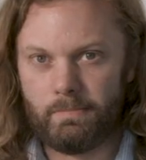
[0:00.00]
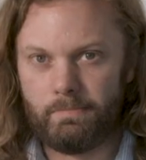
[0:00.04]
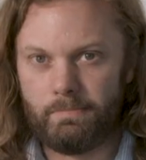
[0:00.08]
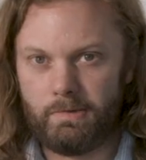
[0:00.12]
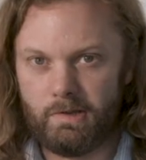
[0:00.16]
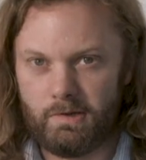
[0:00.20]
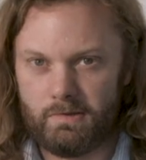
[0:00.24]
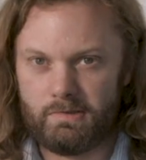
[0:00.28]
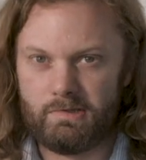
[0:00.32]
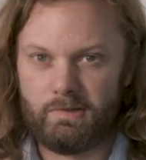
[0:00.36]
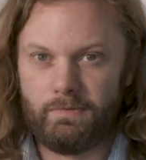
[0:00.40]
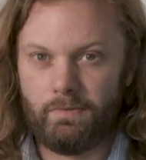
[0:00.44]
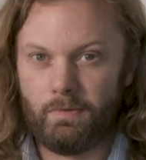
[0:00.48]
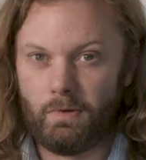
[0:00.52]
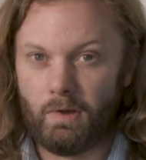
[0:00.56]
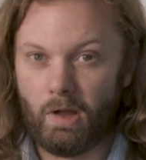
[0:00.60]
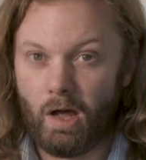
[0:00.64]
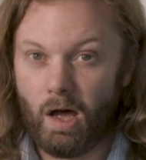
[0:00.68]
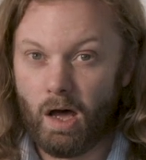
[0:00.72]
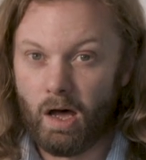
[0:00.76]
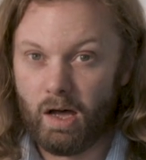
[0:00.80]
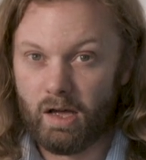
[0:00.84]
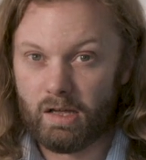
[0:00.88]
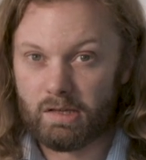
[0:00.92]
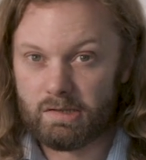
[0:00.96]
and beautiful
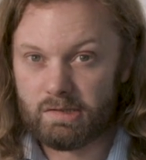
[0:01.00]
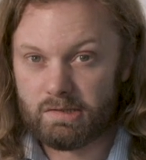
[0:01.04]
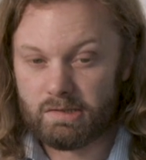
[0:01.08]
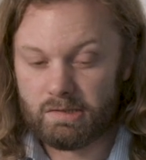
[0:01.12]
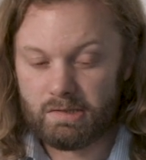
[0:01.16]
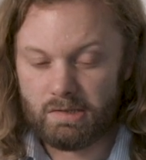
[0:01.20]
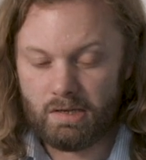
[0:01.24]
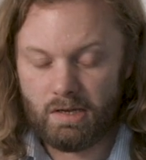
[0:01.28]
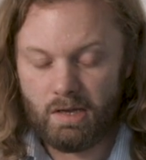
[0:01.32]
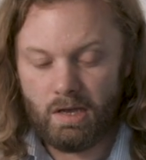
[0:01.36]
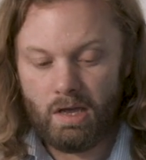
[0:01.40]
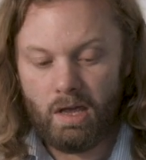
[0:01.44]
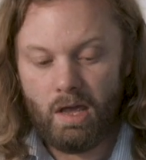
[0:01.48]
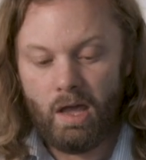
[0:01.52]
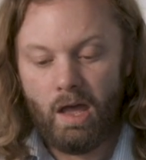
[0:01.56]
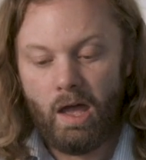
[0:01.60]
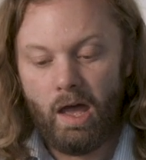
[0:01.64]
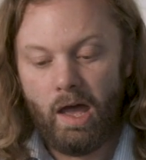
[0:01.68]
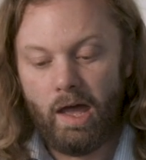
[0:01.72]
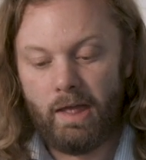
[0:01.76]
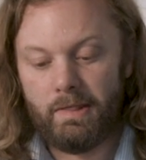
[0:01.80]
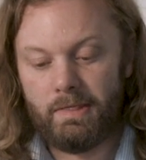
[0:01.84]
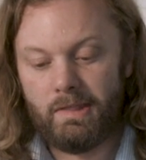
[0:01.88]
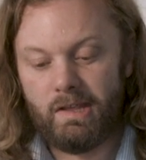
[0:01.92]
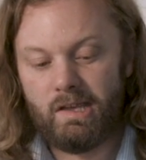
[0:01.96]
art.
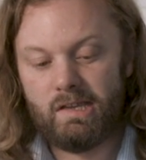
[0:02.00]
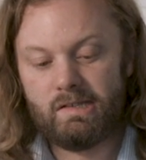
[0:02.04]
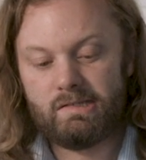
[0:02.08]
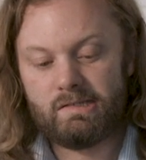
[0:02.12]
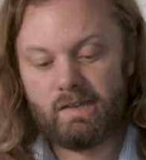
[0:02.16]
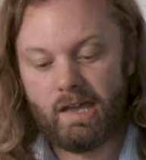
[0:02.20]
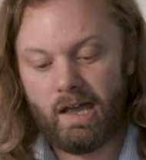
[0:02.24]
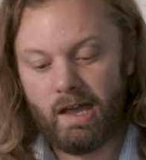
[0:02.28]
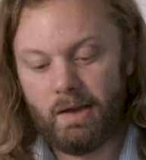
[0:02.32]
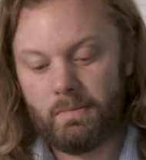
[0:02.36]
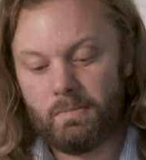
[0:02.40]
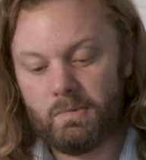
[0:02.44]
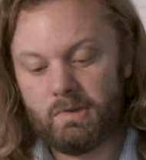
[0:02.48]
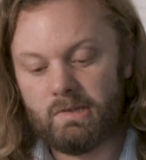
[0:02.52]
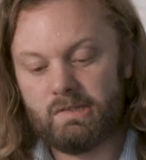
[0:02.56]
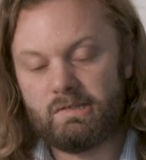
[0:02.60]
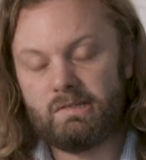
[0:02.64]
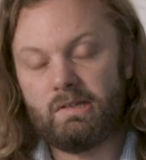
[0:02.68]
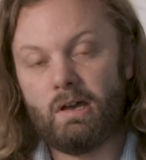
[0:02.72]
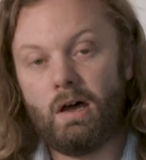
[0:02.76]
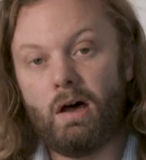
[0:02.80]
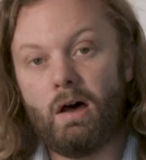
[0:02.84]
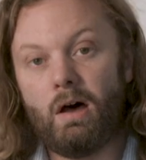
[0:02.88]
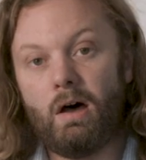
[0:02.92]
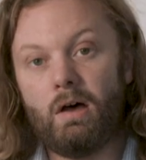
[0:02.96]
And these
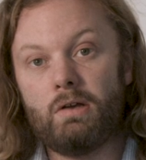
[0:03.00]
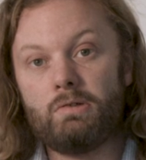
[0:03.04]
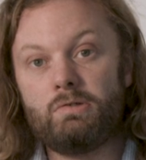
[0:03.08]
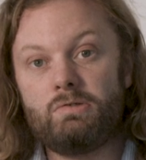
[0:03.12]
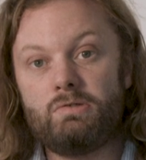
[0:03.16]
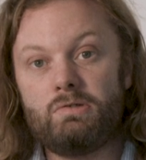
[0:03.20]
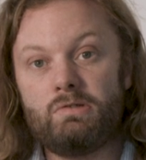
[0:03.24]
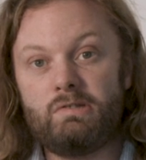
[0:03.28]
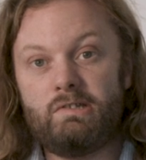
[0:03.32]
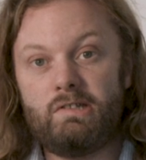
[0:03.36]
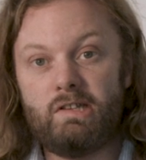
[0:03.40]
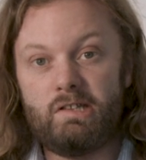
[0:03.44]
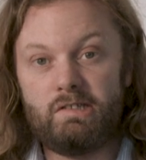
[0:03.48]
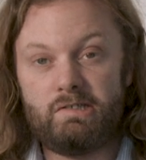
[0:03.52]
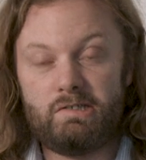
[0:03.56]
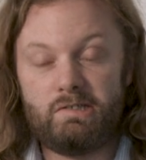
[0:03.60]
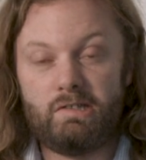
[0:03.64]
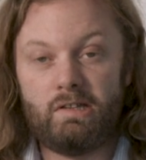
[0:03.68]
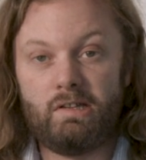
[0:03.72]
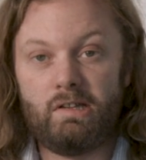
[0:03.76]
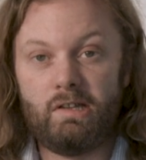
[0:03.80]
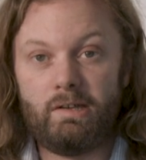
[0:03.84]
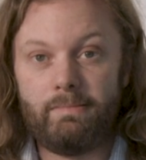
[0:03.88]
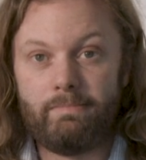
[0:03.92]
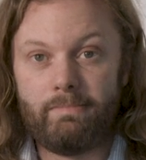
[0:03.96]
cameras are
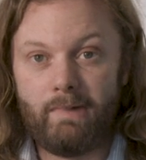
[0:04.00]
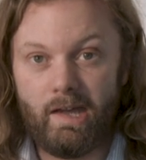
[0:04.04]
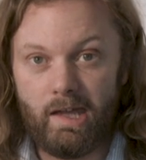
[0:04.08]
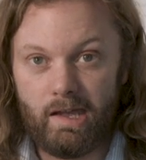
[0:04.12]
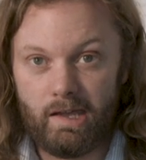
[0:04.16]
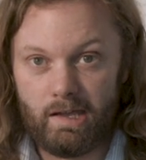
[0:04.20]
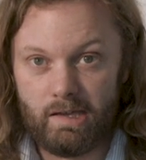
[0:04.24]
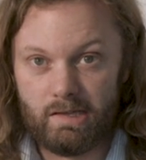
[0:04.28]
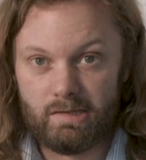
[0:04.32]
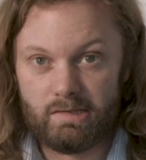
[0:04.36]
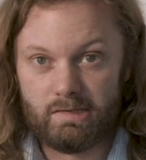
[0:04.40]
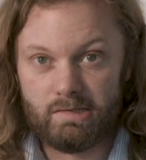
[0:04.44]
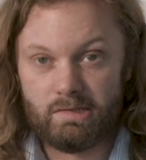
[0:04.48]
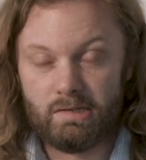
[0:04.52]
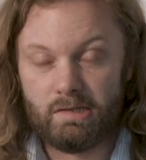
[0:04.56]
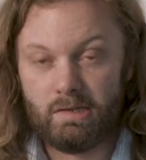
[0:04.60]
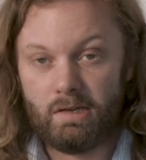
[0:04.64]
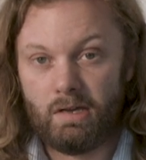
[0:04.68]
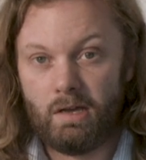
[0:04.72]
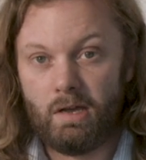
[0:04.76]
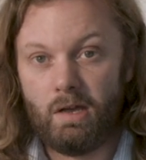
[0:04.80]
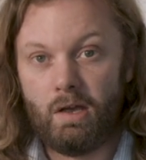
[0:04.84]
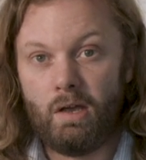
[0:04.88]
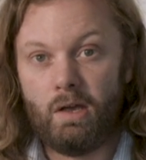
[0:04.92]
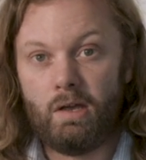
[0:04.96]
traditionally made
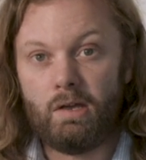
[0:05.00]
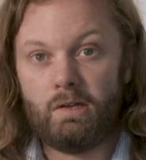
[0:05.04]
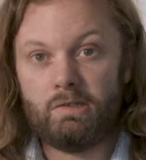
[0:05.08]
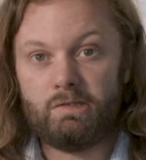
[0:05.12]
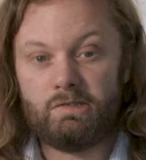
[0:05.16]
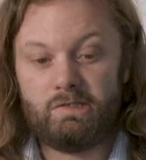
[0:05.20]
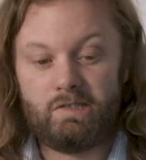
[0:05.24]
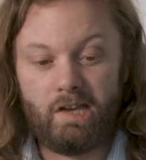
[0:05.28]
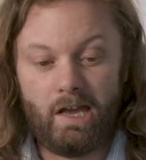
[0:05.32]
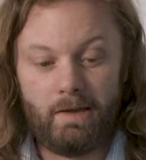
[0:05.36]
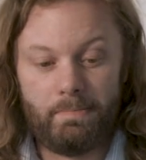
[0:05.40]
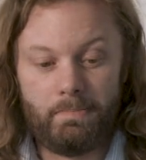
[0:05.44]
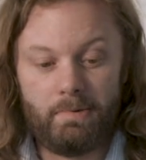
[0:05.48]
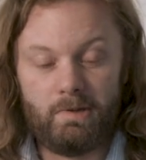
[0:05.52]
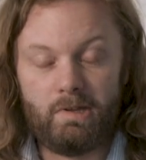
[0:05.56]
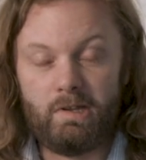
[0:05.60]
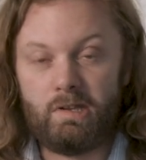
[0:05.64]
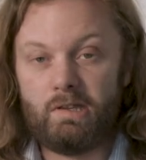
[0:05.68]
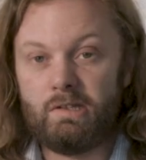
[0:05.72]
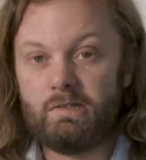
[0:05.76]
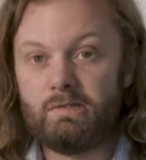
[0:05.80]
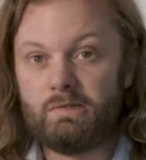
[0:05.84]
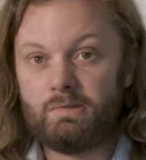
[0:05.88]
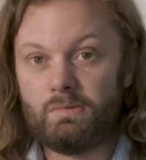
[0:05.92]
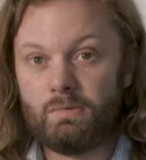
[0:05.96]

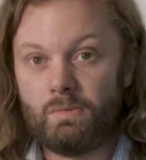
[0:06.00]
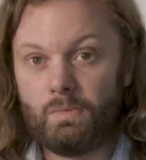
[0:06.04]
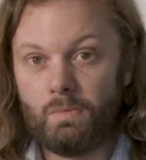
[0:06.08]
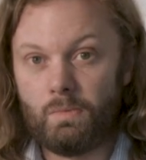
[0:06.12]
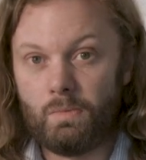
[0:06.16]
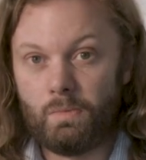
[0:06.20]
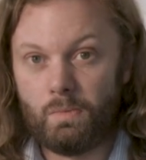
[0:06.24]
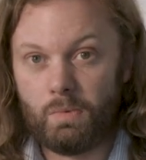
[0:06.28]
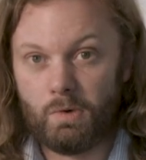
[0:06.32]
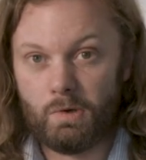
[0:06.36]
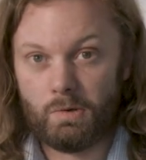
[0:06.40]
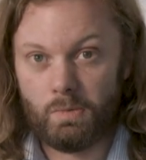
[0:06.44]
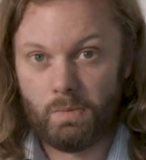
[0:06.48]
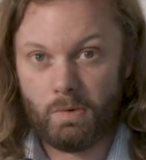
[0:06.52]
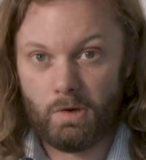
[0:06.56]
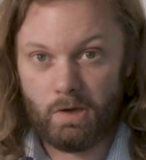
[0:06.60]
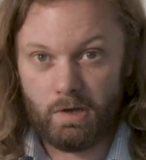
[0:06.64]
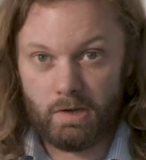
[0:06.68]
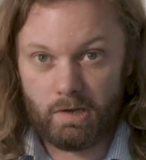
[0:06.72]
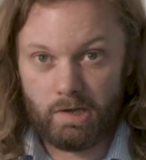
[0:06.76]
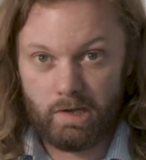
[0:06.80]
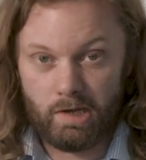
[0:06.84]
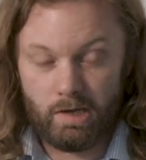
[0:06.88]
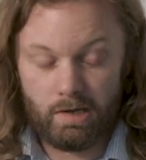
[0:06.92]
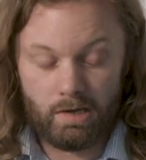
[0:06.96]
Japanese
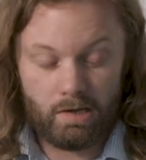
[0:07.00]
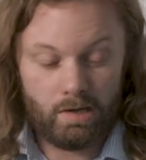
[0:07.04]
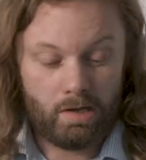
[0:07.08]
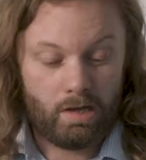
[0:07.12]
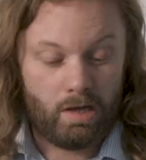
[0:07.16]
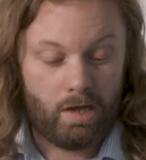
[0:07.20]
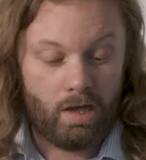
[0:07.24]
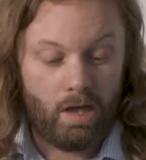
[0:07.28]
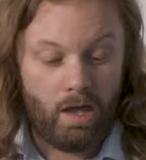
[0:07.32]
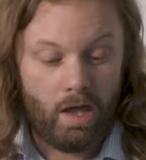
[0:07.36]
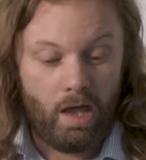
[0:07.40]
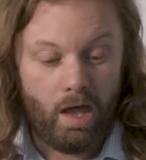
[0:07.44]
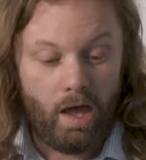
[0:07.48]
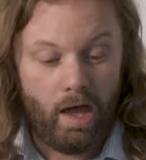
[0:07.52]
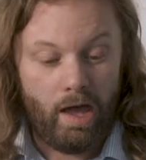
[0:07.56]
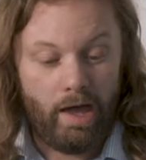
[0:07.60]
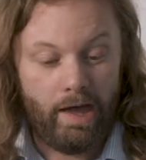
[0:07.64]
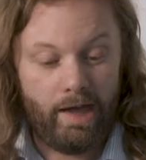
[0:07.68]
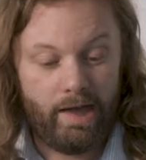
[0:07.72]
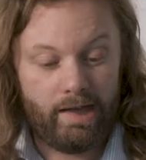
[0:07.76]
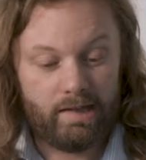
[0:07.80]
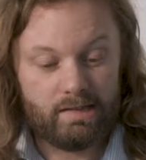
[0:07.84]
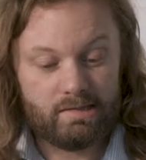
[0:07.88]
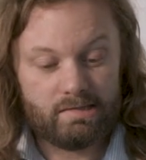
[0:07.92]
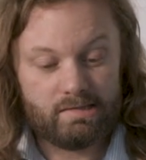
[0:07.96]
woodworking
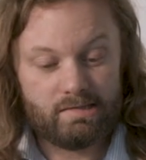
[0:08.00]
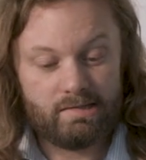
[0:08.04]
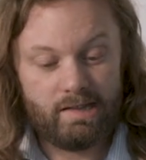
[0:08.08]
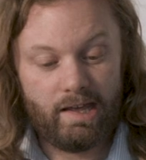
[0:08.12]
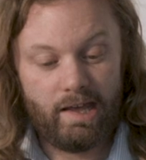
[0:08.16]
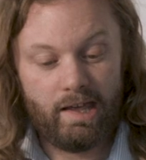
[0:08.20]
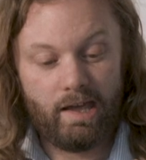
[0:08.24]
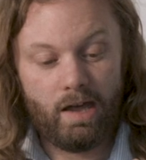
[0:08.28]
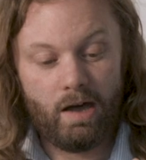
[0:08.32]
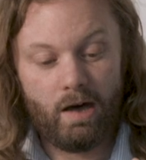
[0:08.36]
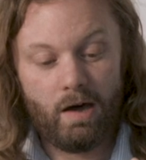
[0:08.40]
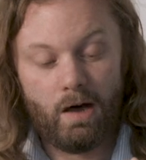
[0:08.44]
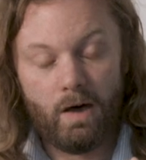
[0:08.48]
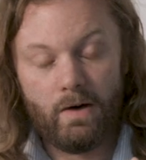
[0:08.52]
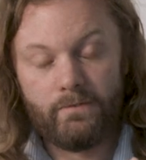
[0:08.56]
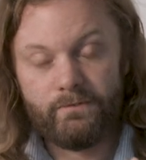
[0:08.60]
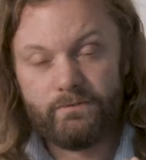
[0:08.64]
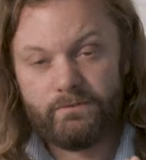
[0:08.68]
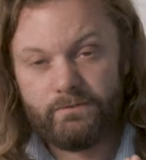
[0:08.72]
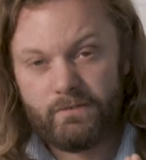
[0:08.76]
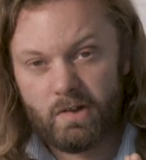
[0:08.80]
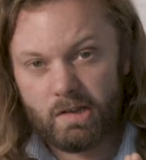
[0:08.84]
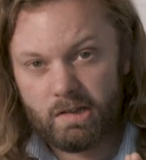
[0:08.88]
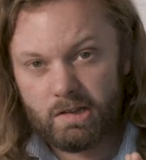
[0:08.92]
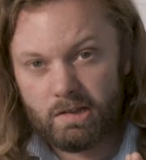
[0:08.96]
and they are
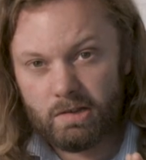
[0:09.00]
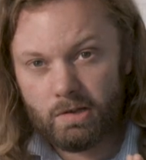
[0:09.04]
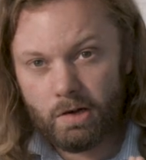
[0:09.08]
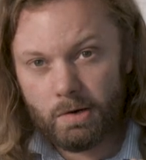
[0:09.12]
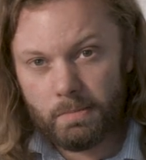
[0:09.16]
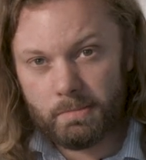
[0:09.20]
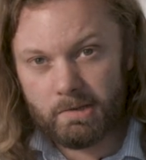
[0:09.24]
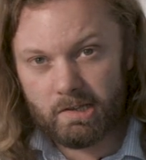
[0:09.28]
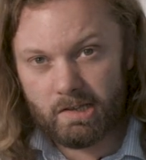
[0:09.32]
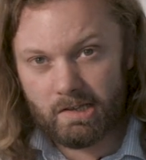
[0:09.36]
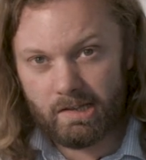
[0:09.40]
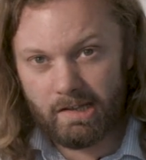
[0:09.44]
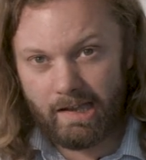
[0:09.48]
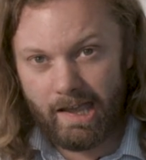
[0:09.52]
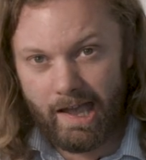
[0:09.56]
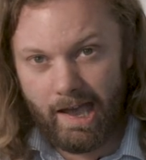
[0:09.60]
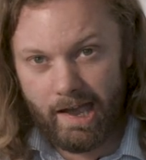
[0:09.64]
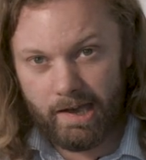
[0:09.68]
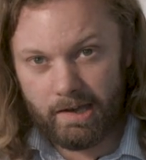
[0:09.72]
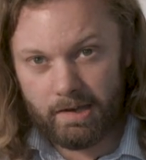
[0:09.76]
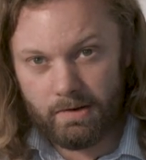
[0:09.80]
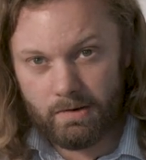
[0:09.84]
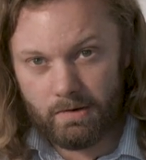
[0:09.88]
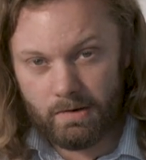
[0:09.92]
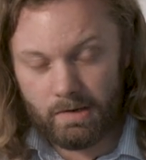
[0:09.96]
phenomenally
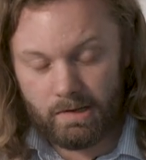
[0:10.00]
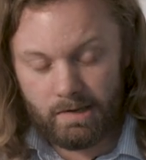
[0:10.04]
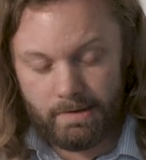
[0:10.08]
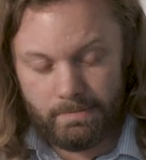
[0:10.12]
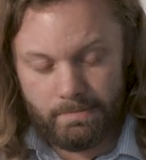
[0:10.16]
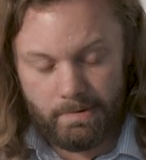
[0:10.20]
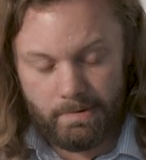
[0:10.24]
accurately